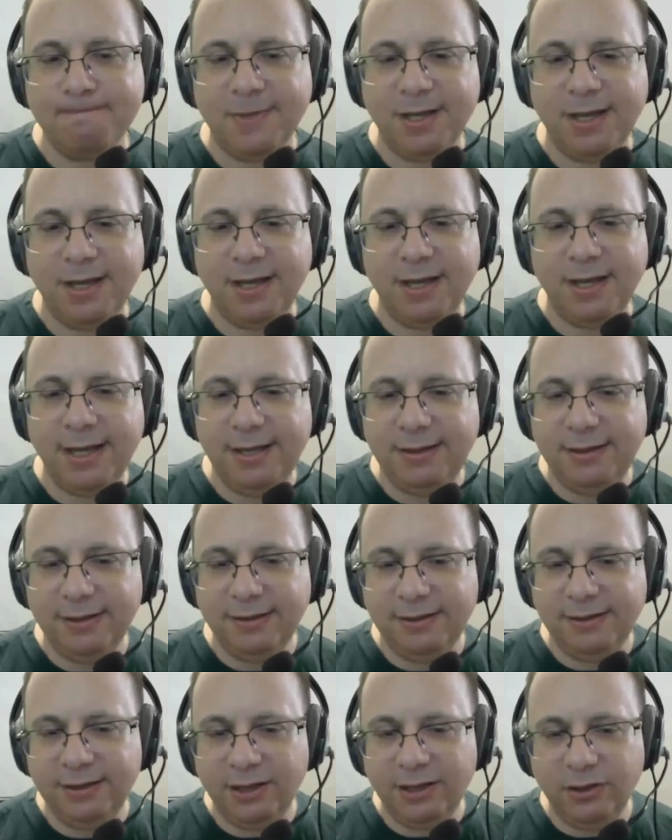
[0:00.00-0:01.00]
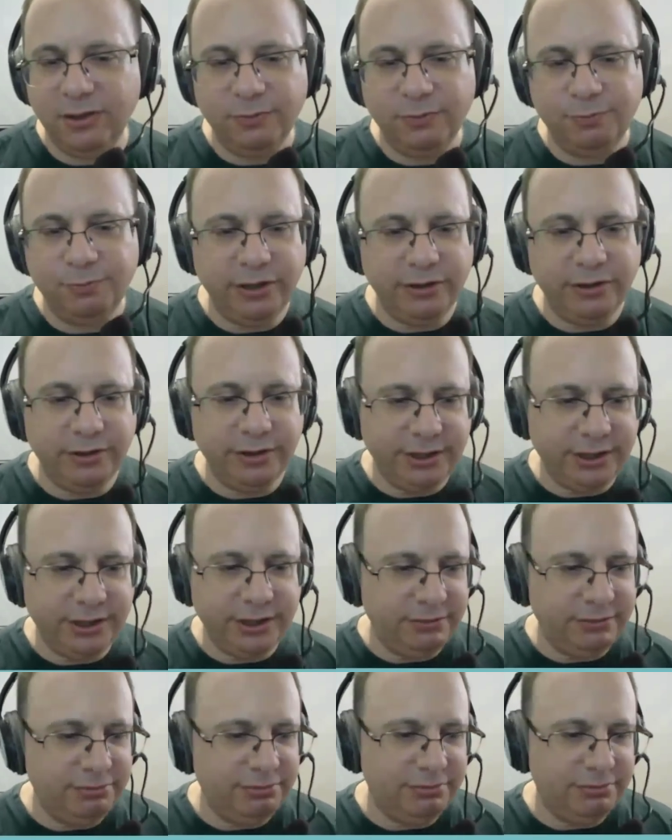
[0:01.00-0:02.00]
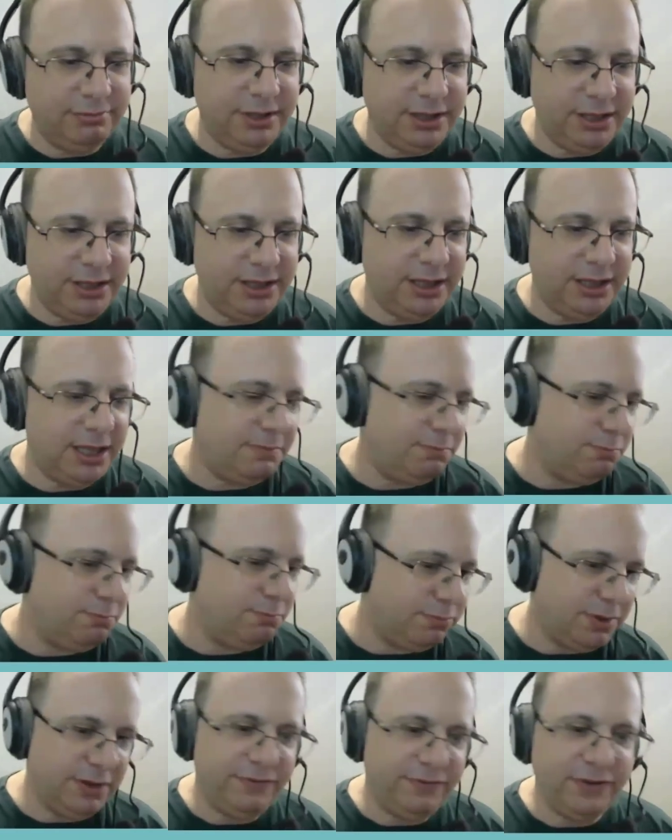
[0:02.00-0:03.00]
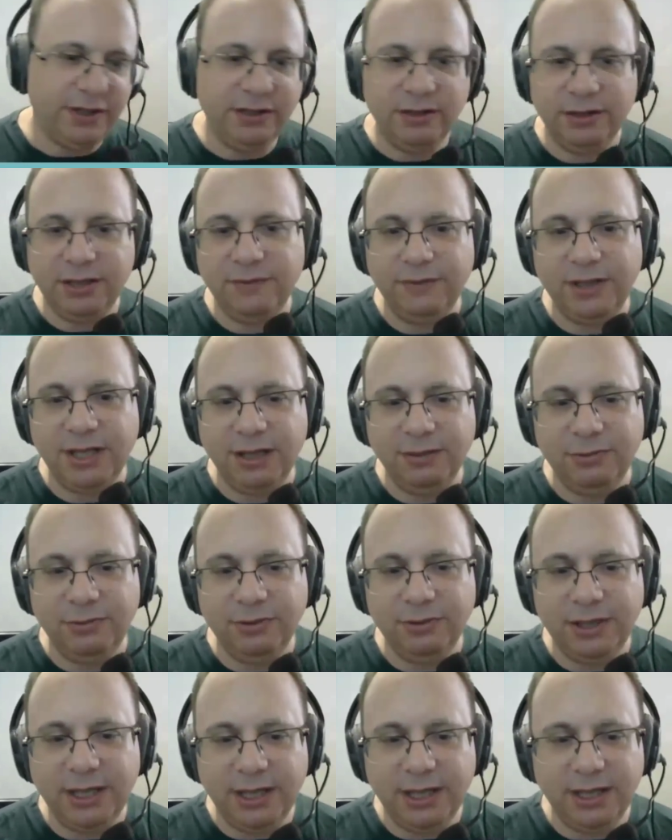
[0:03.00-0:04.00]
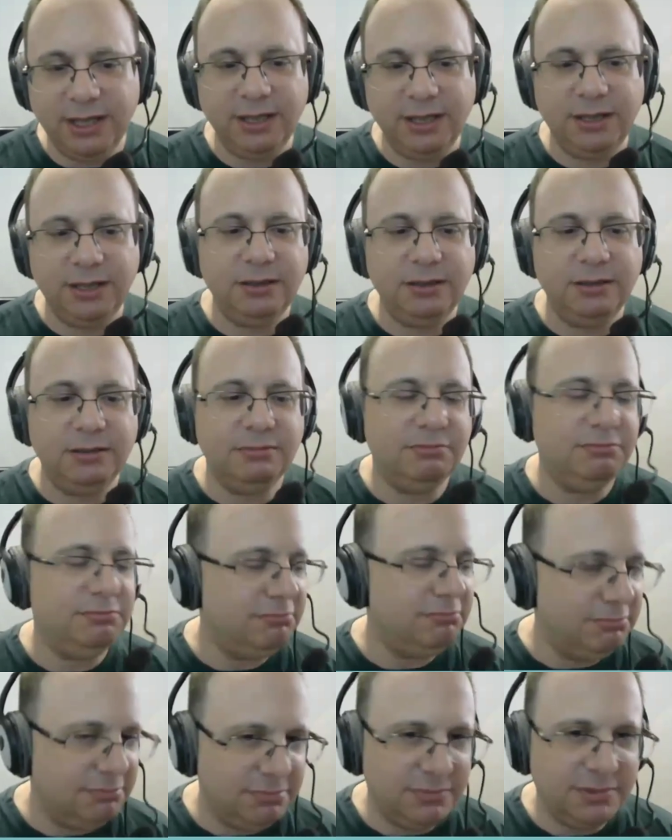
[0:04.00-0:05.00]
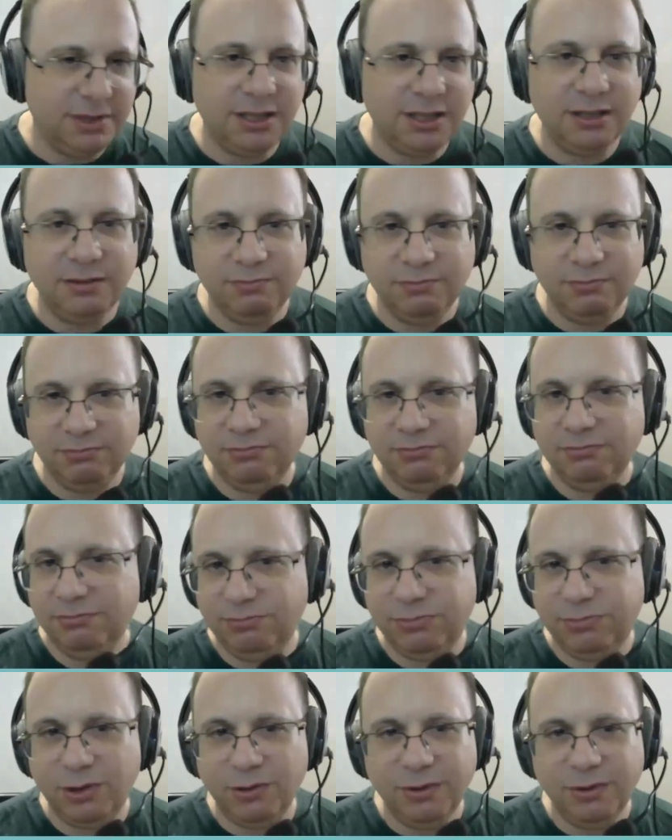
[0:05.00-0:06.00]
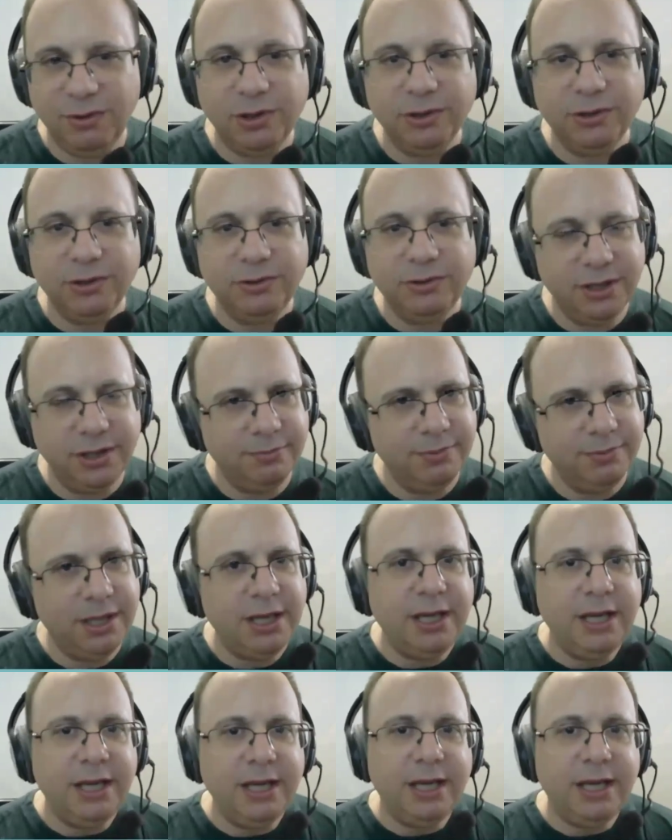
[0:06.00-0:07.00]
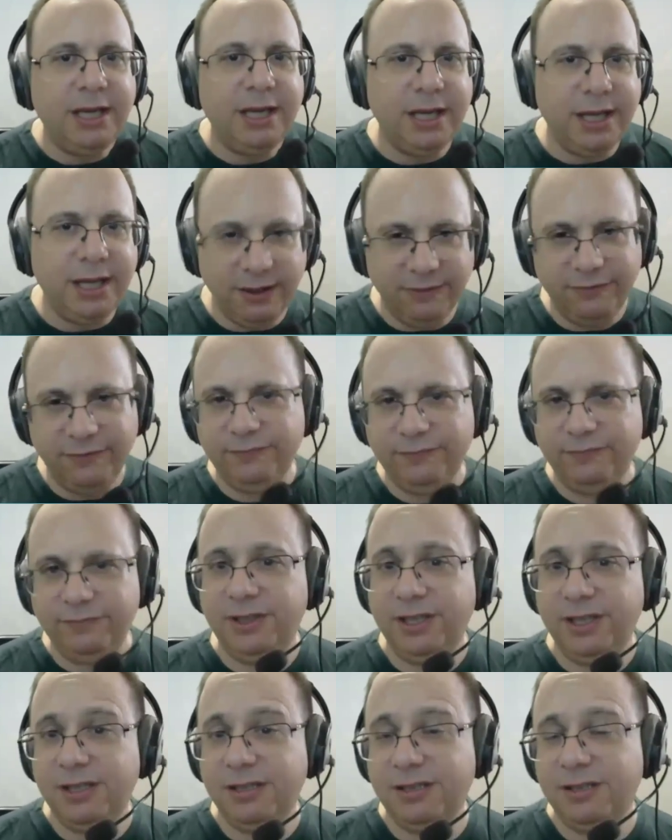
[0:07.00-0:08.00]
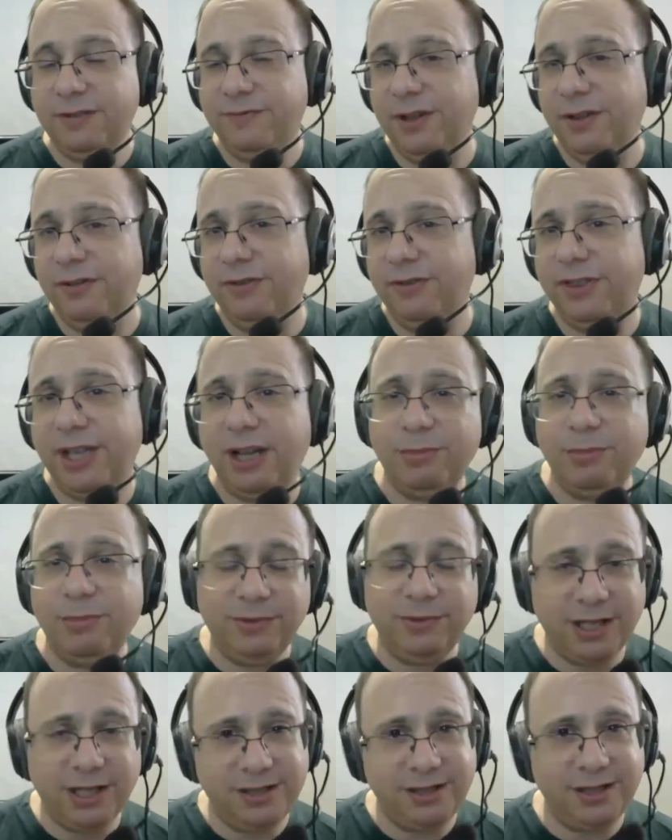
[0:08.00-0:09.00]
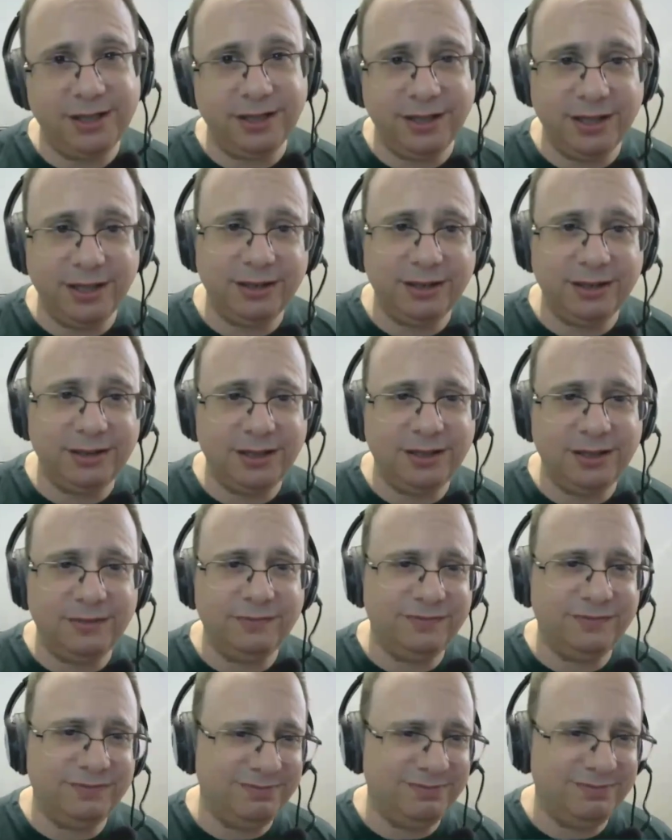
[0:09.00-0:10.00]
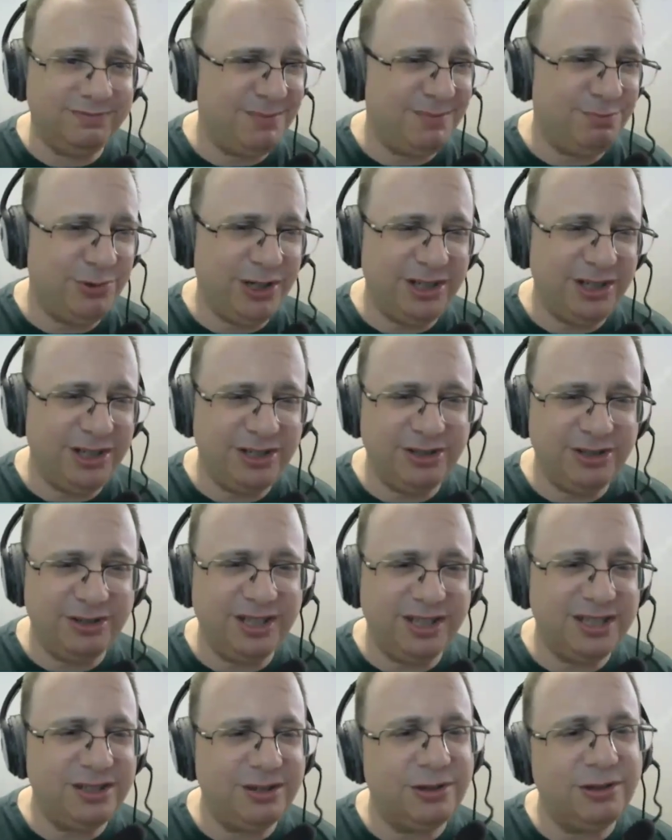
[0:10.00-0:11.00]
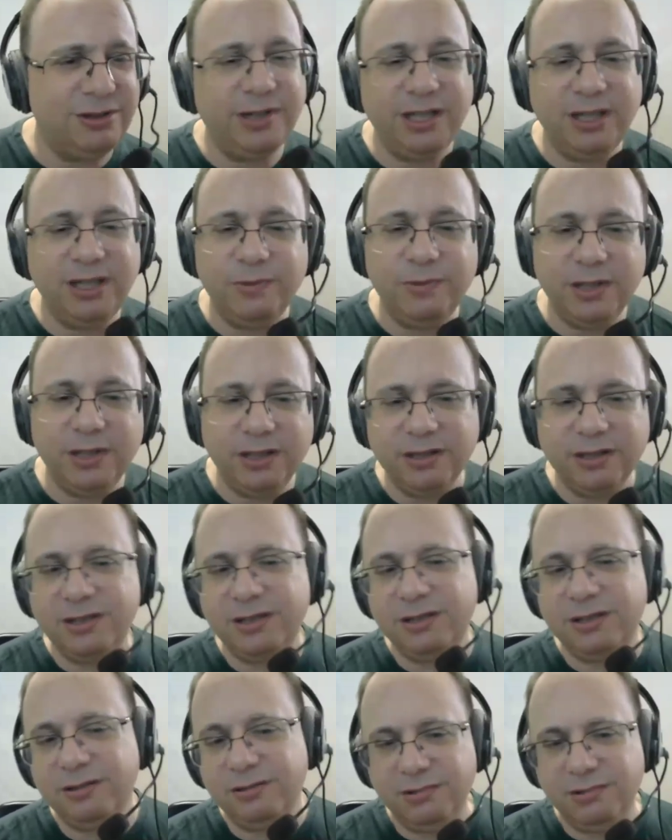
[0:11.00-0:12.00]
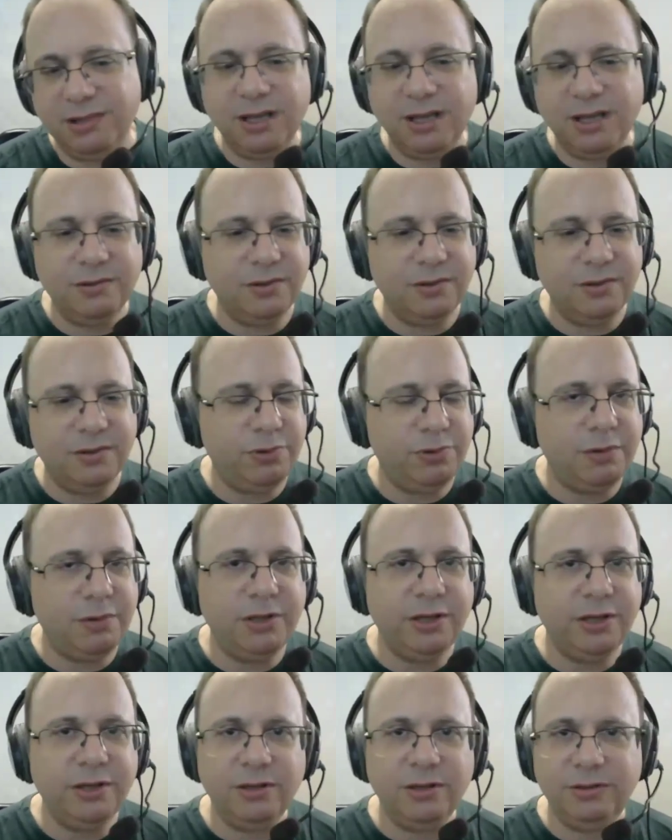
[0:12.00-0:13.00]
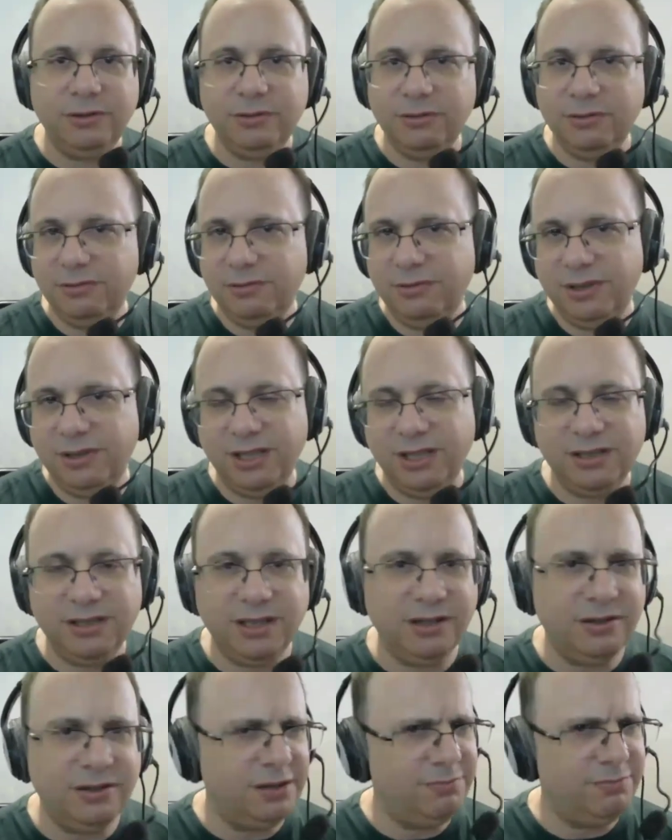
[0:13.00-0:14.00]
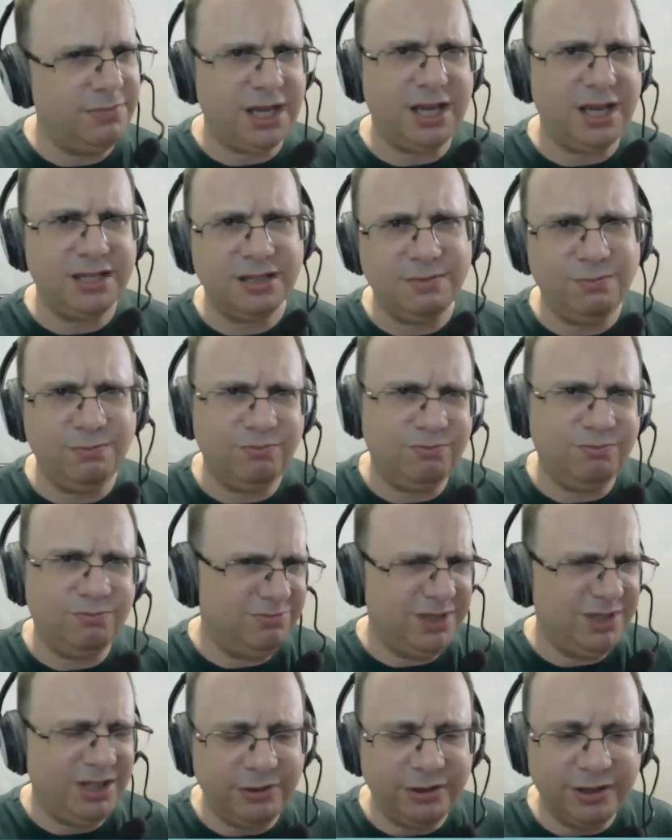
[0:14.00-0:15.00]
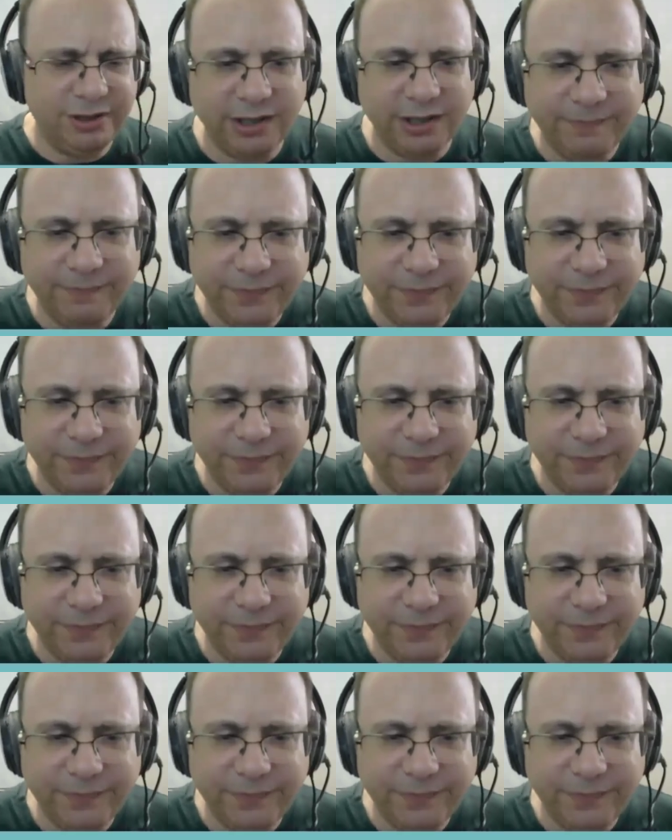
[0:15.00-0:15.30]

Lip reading: And the lower priority, yep, if I don't have time today, I probably won't do them. If this is the 5th time I'm testing it, and I'm pretty sure this already works, I will probably go to this thing. I may ask differently.